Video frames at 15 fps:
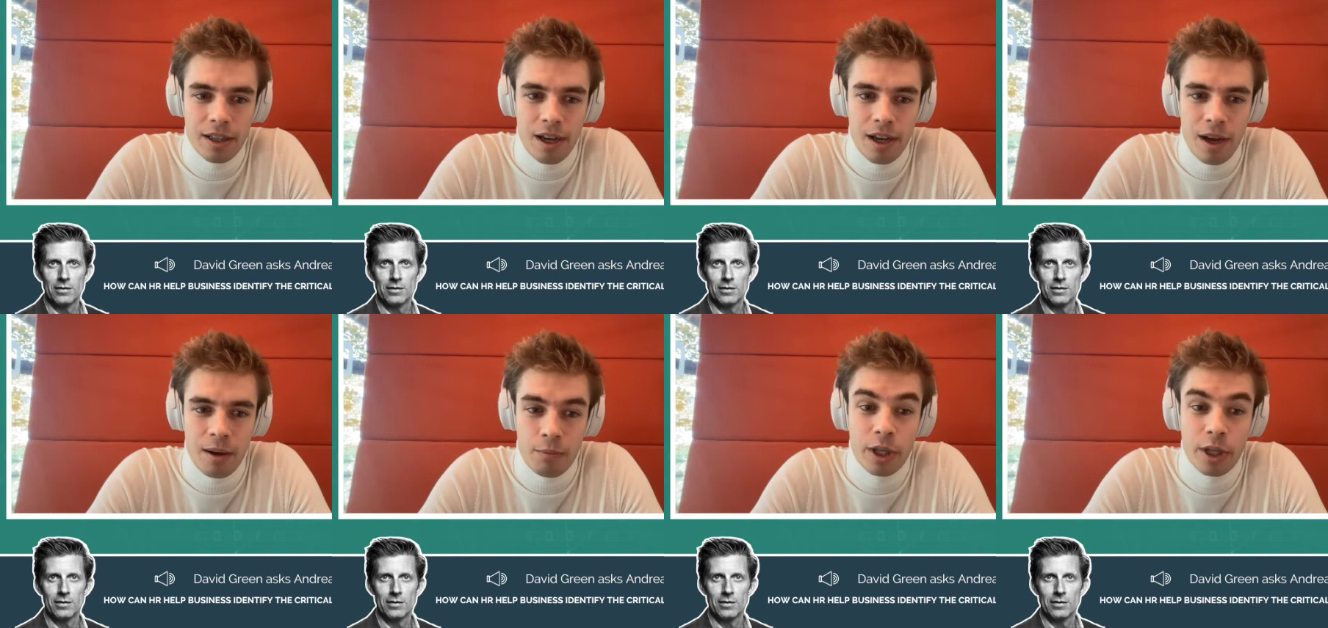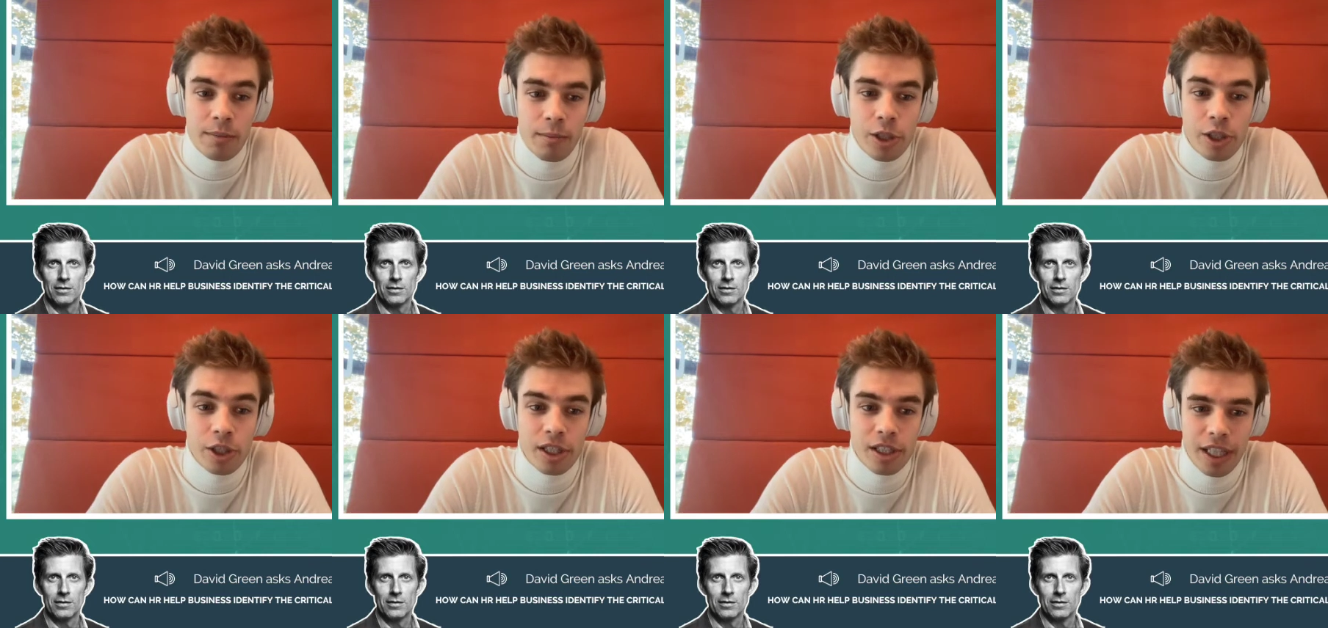Speaker 1: uh, pretty much
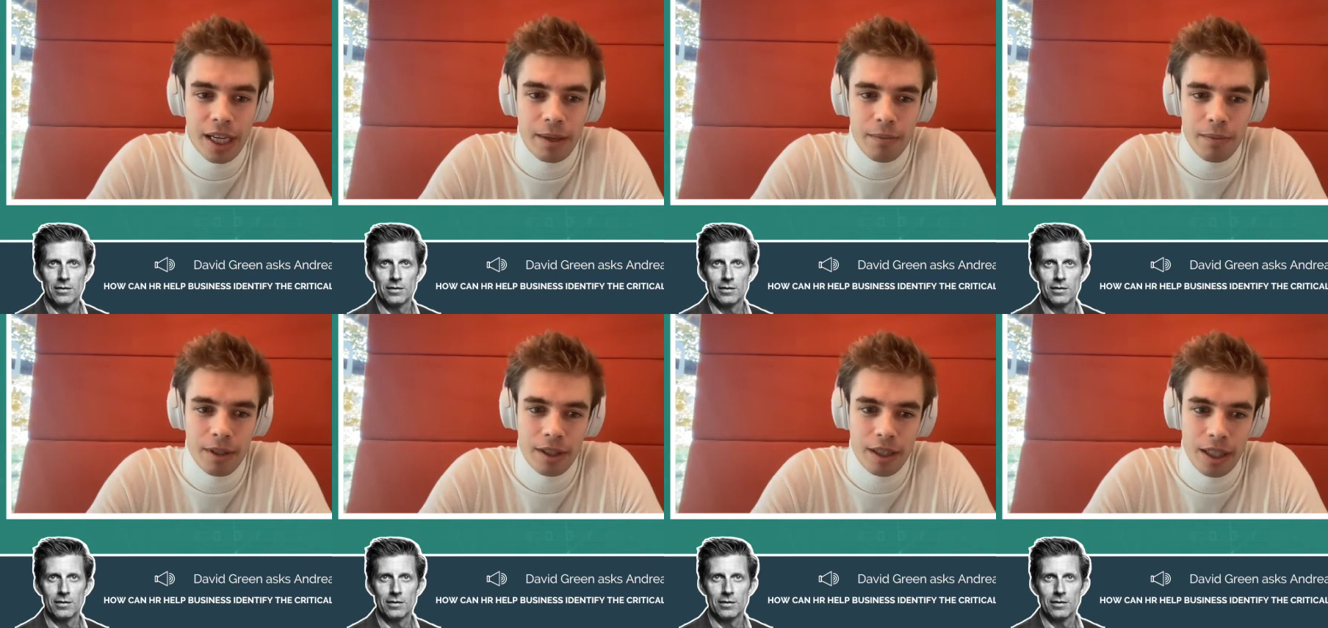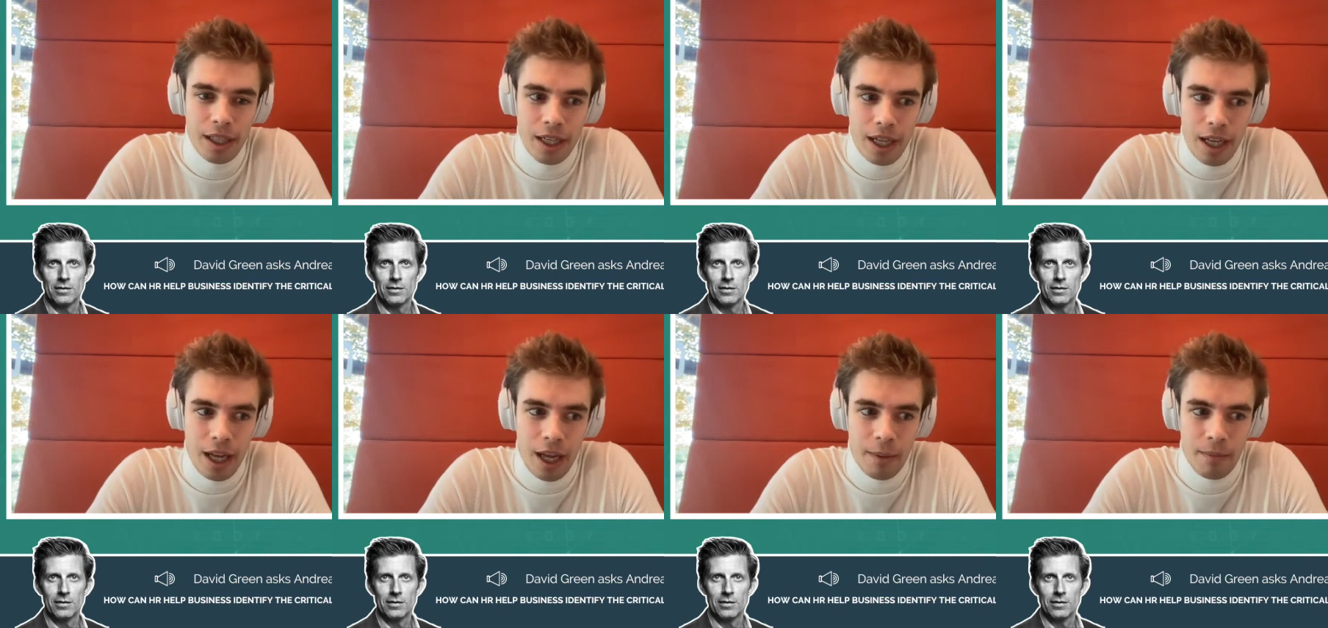the same
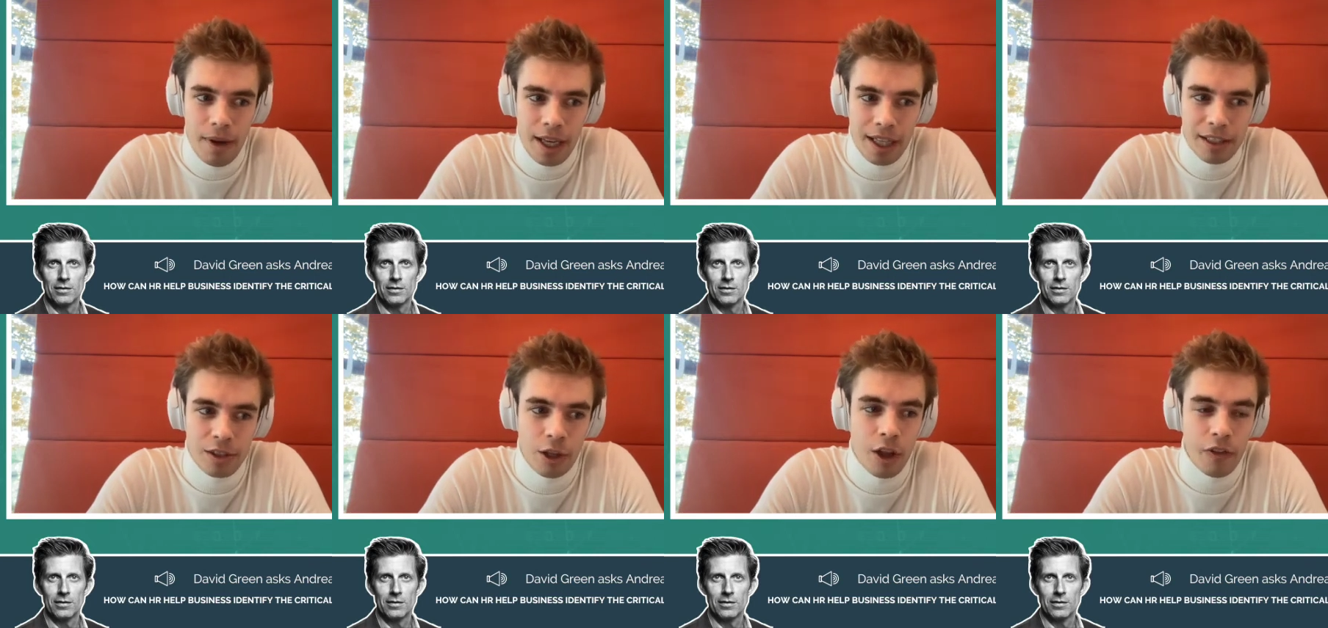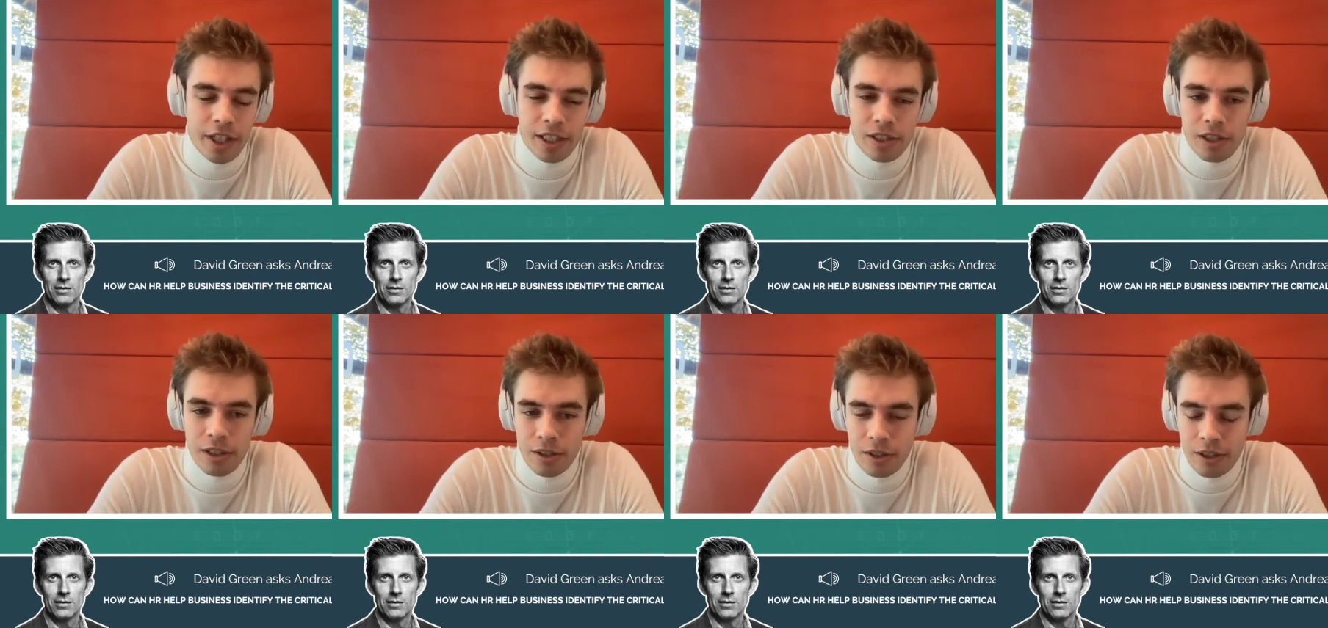um, and it's a lot
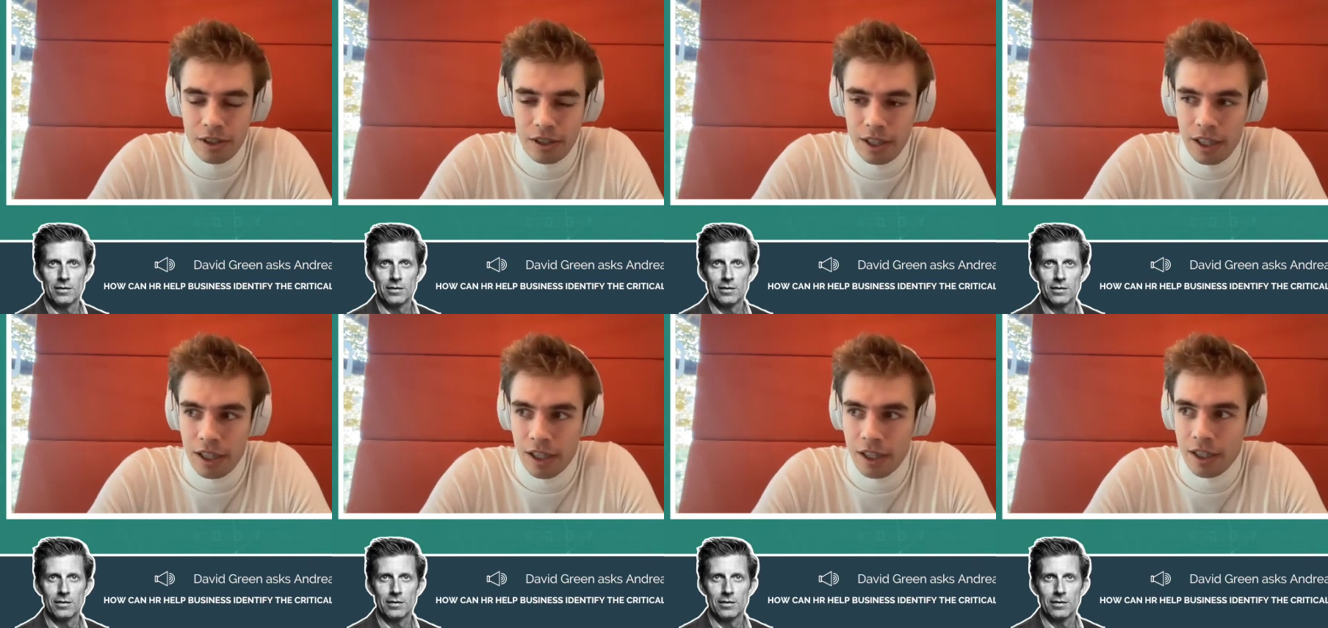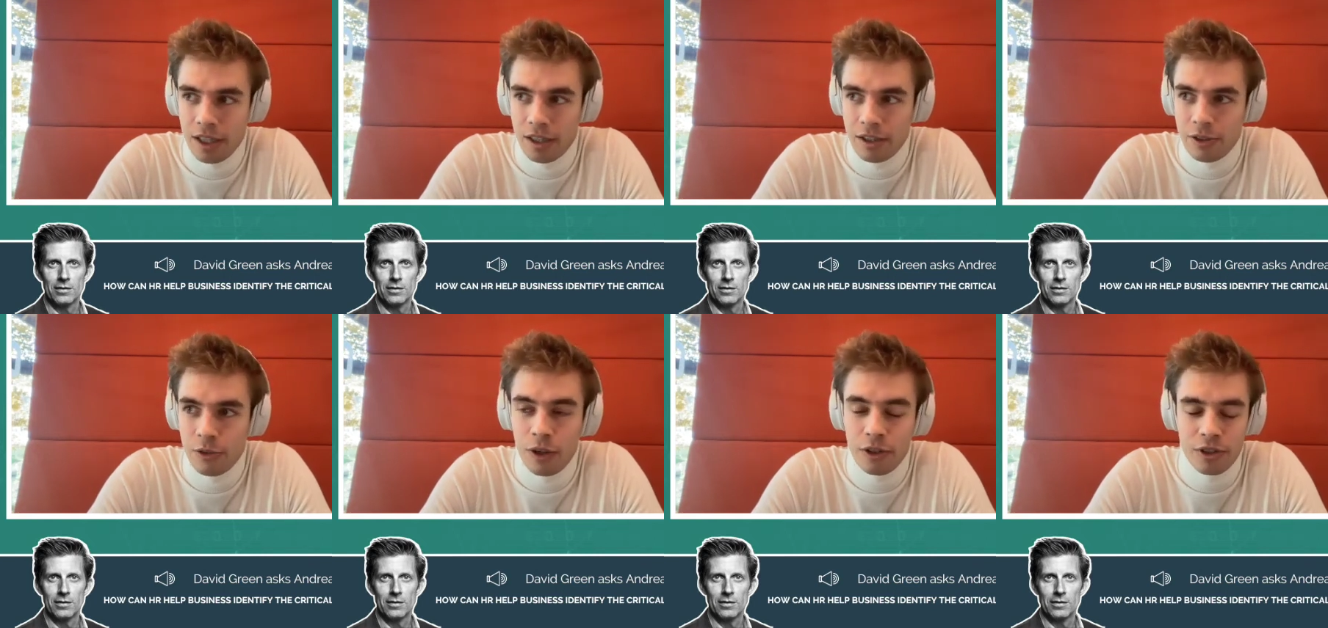easier uh,
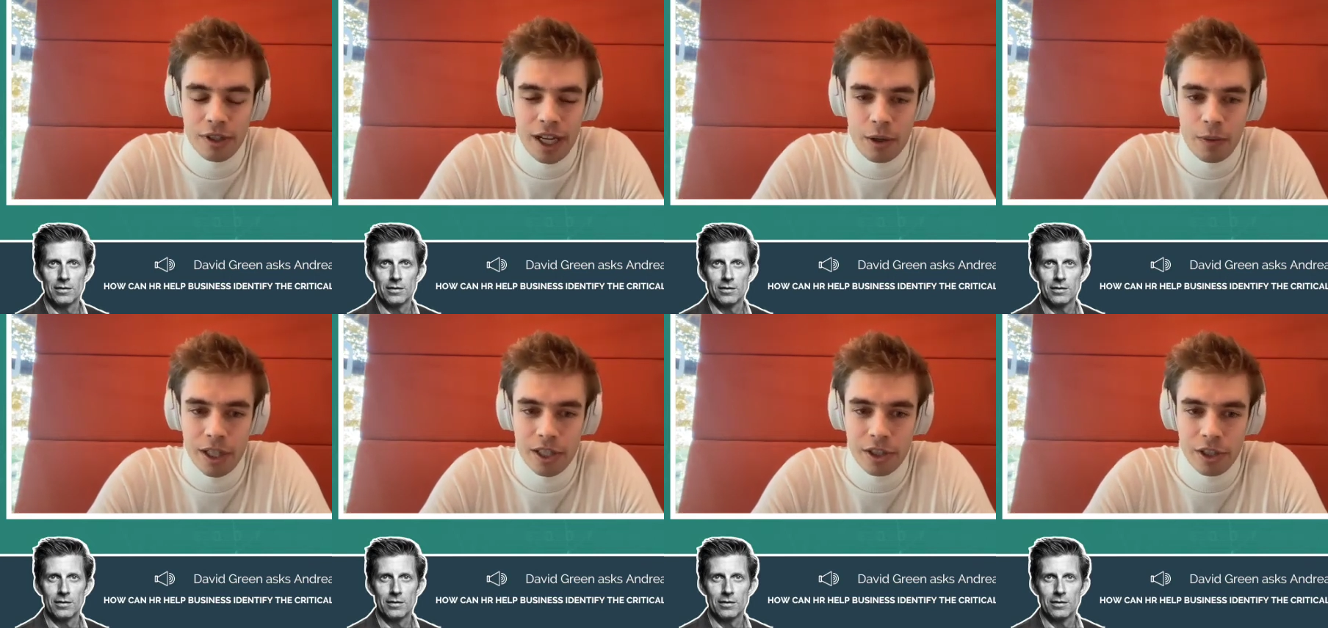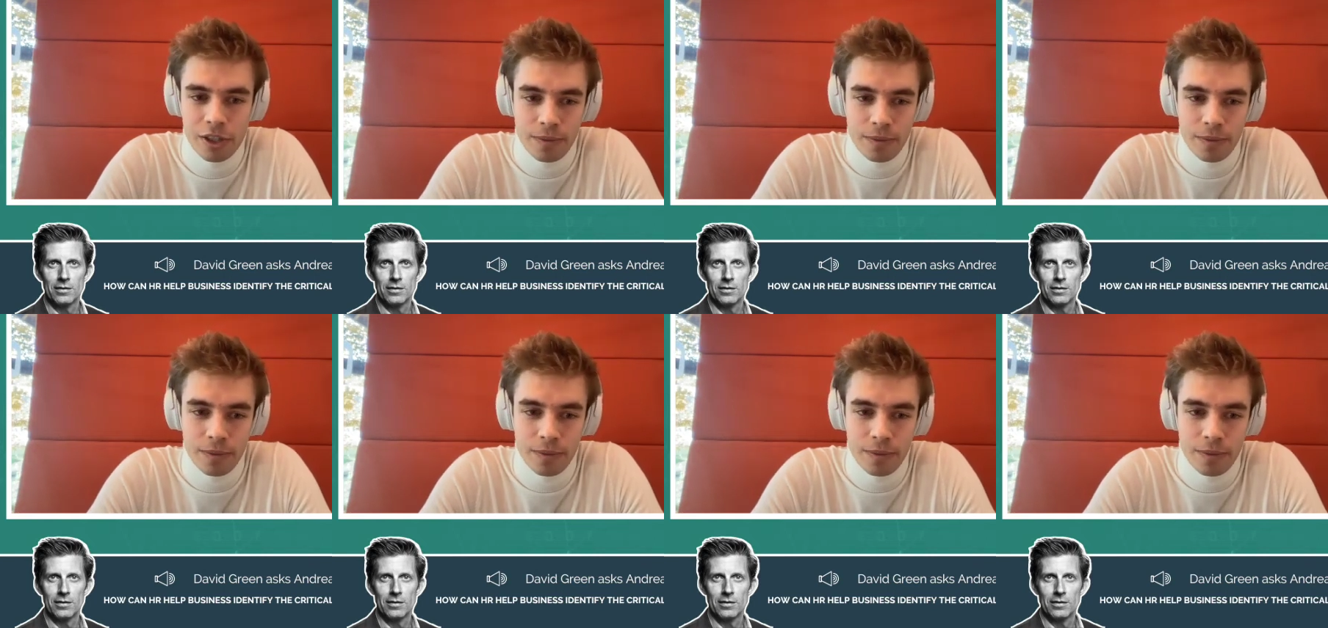to answer that question